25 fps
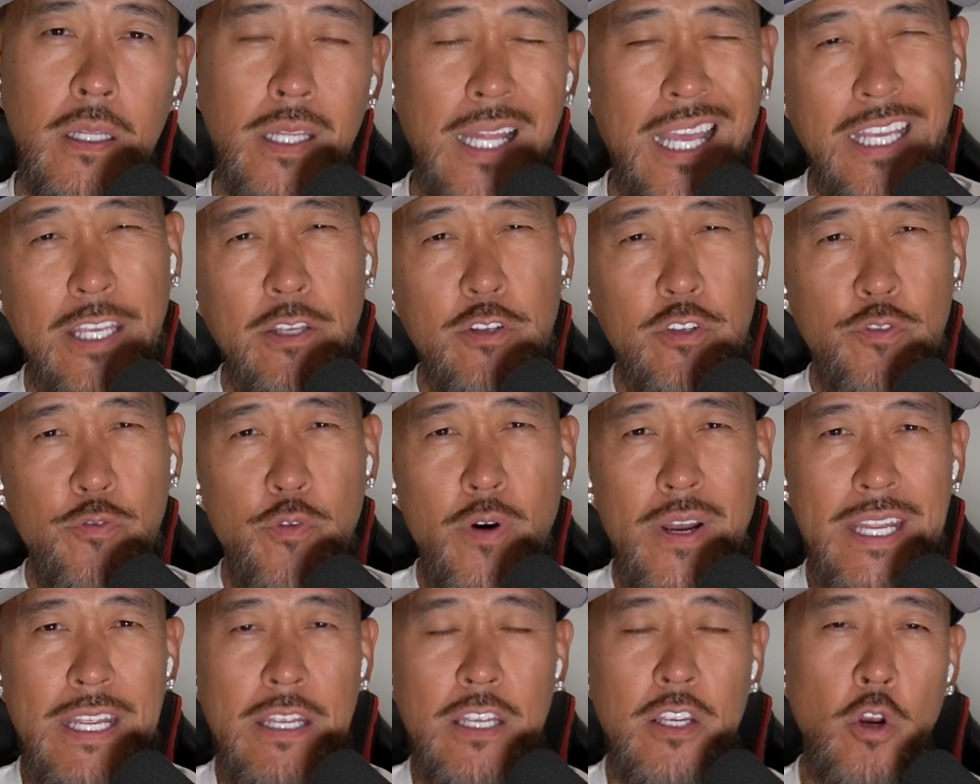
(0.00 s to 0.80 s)
Like, it was
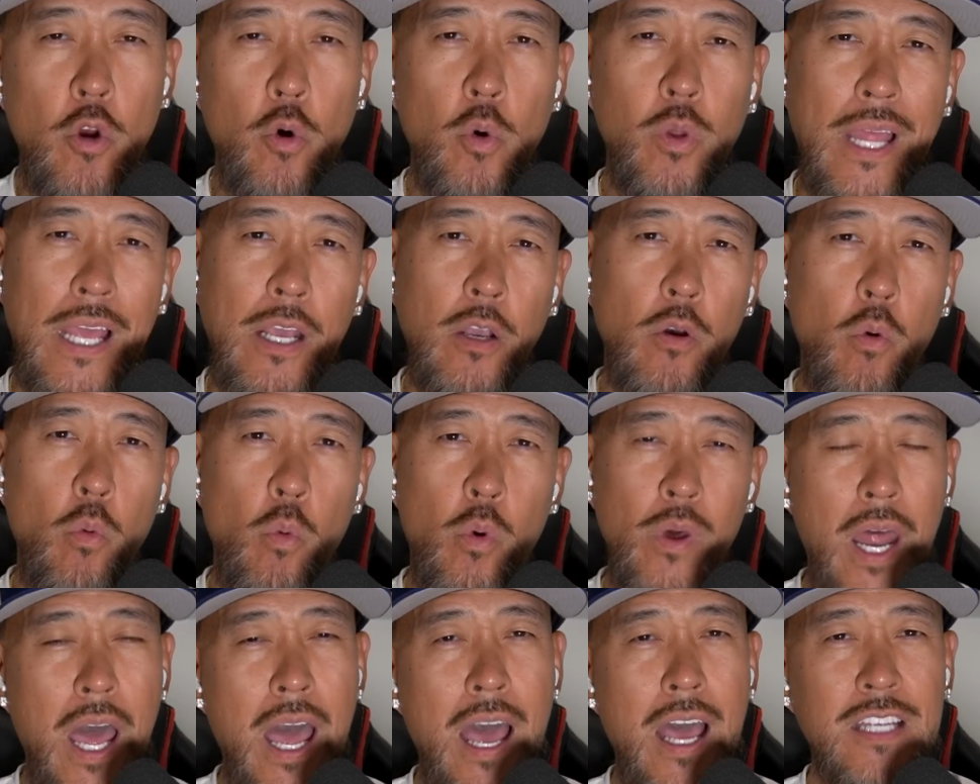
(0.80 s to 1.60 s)
funny, like
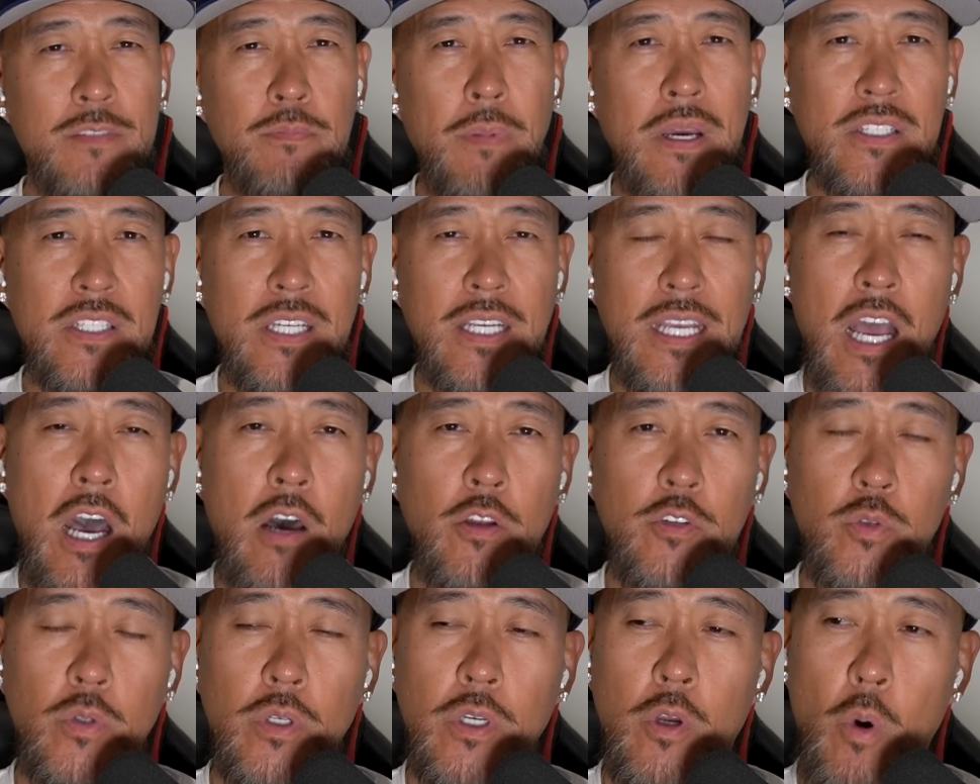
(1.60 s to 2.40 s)
when I asked my chick
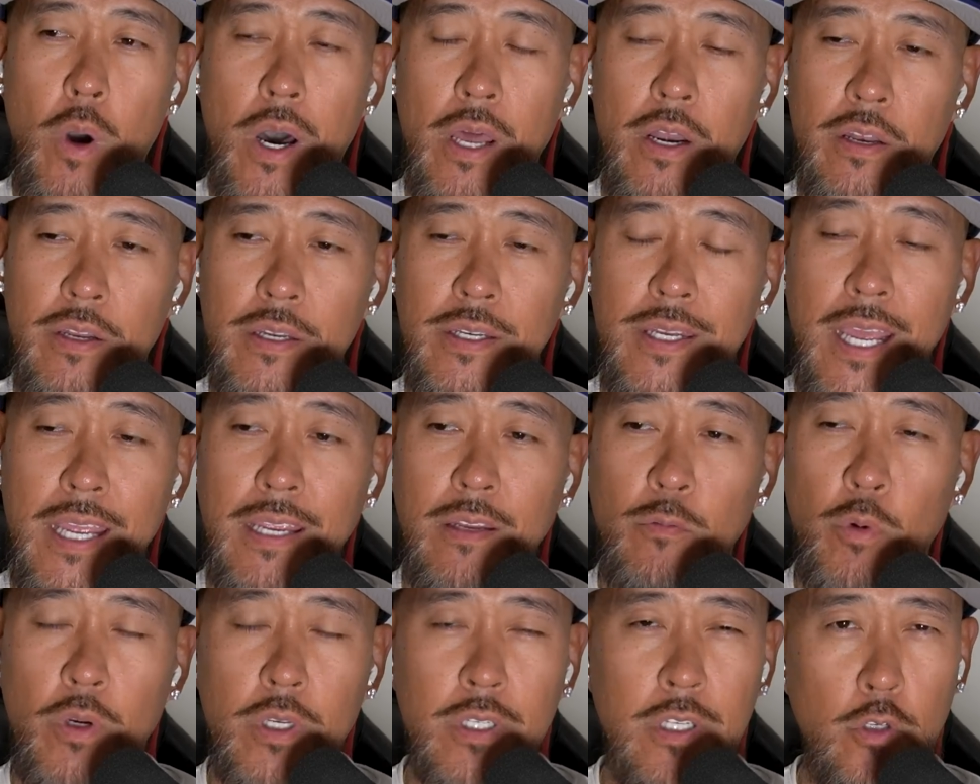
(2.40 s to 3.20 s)
out to go out on a
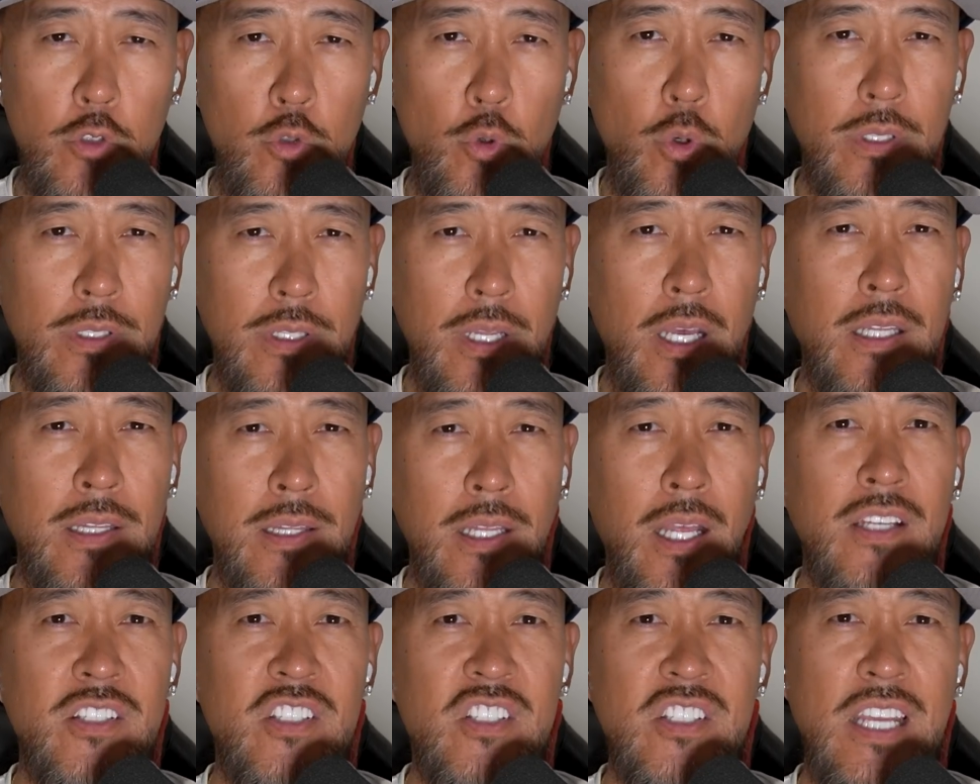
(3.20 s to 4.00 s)
date, we were going to do a
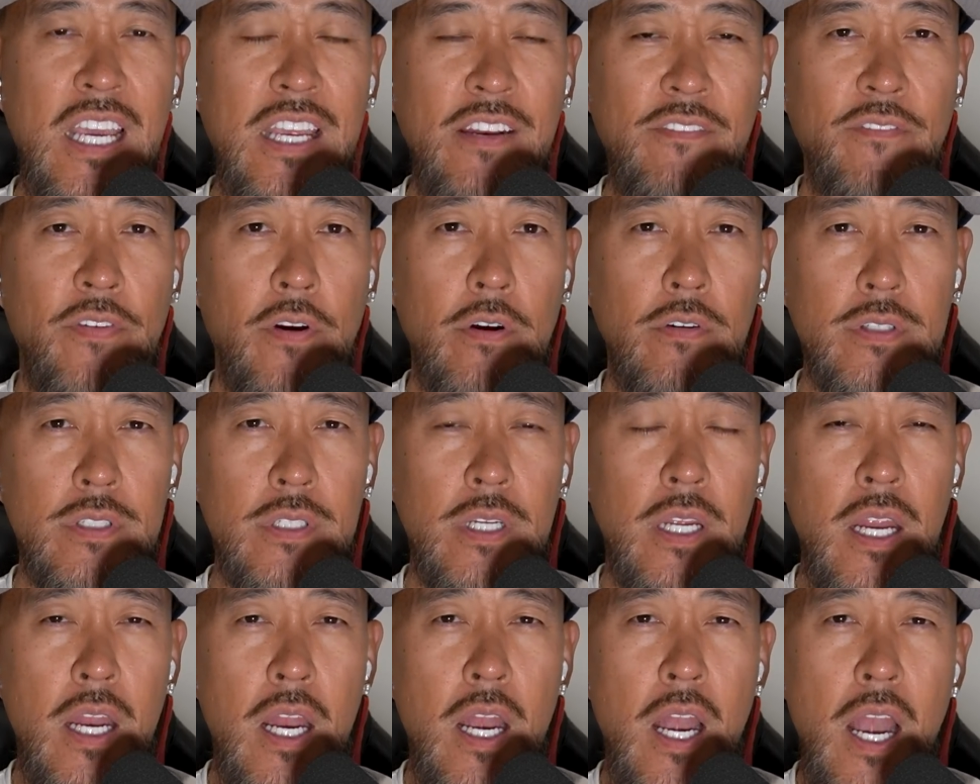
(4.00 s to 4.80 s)
lunch date
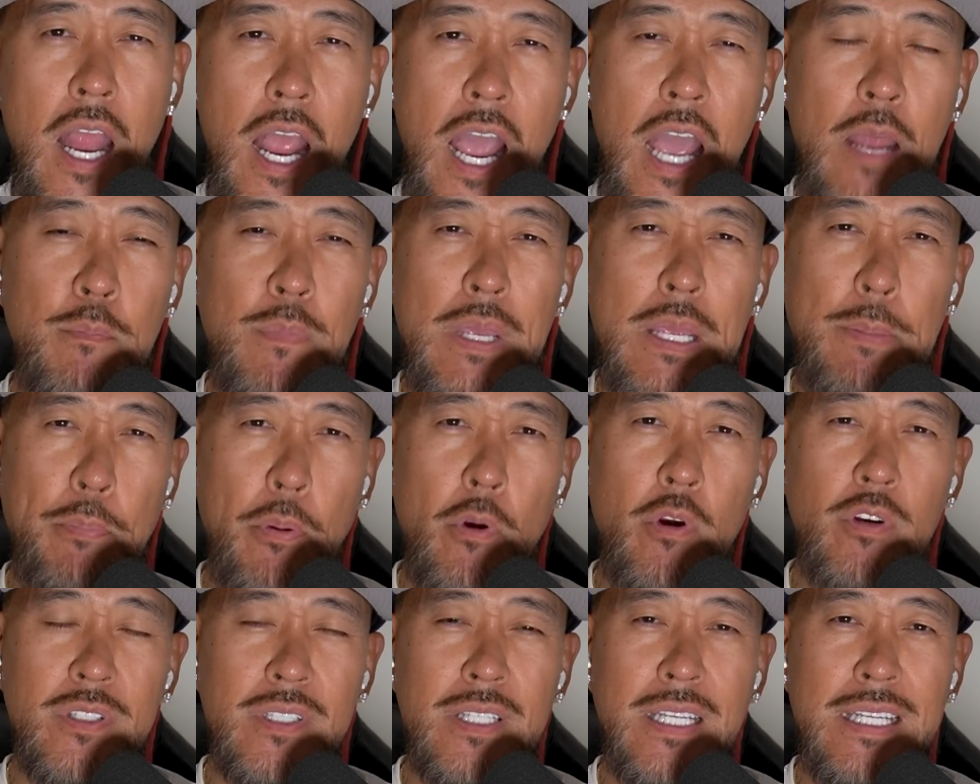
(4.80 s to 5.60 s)
first. And me
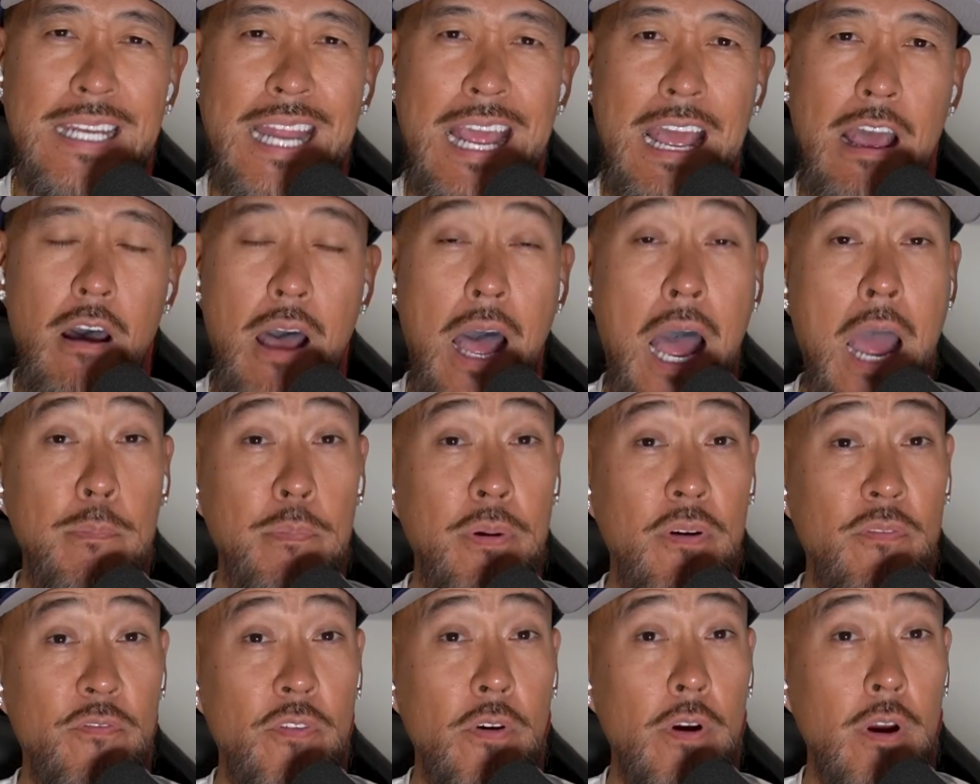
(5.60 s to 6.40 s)
personally now, I
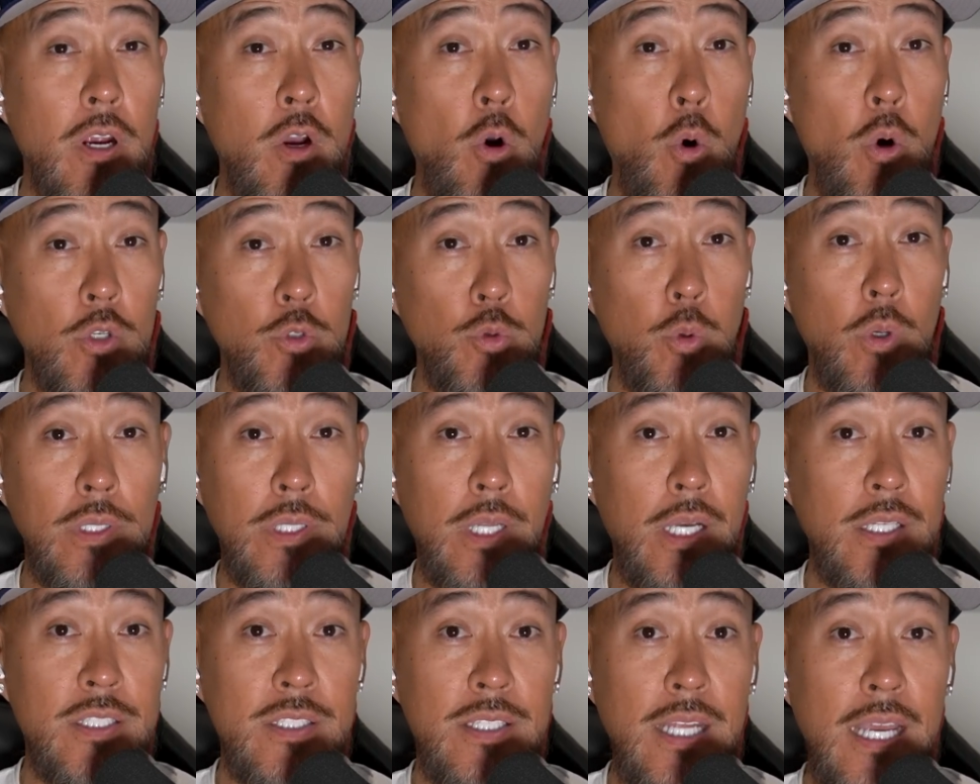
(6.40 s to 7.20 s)
prefer going to a
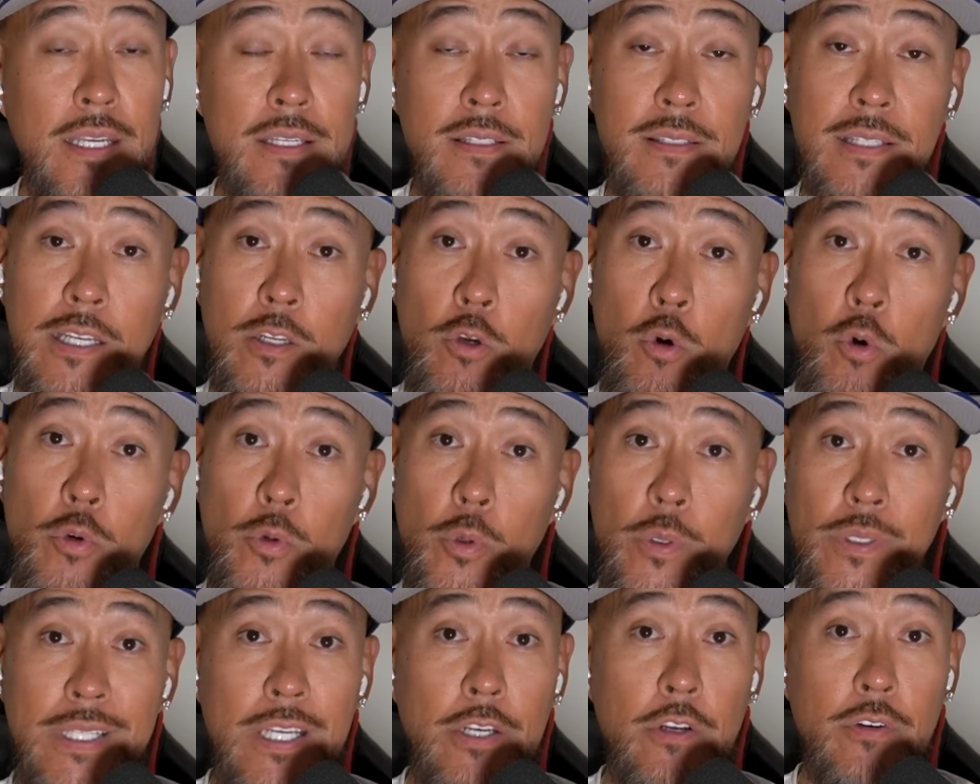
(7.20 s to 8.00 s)
lunch date instead of going
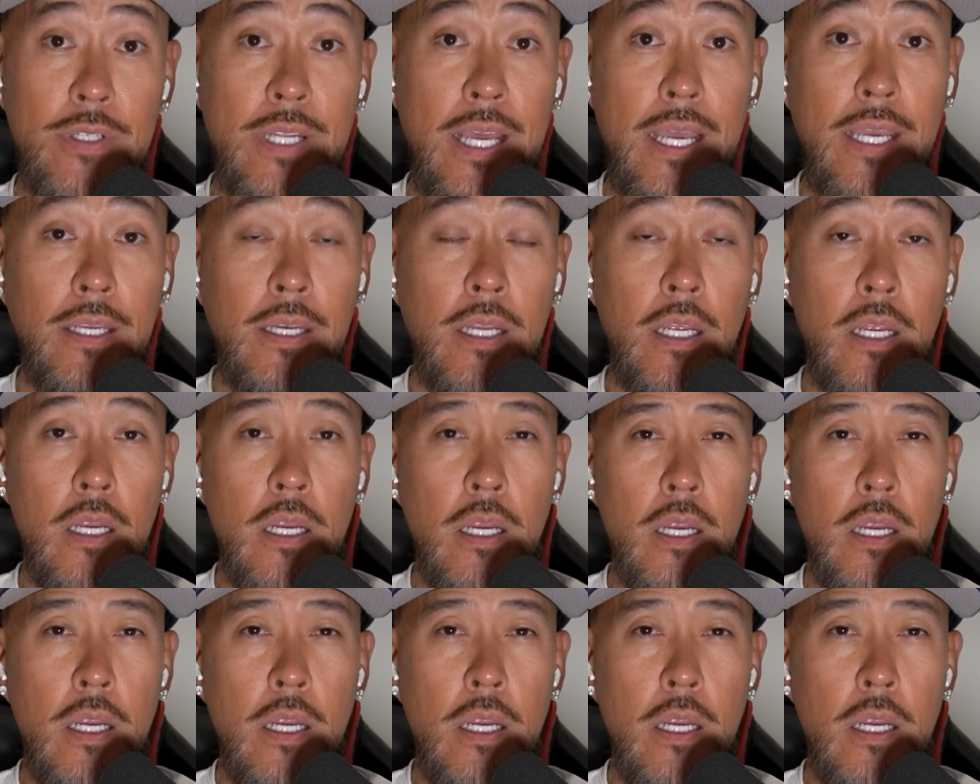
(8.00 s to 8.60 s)
to a dinner date.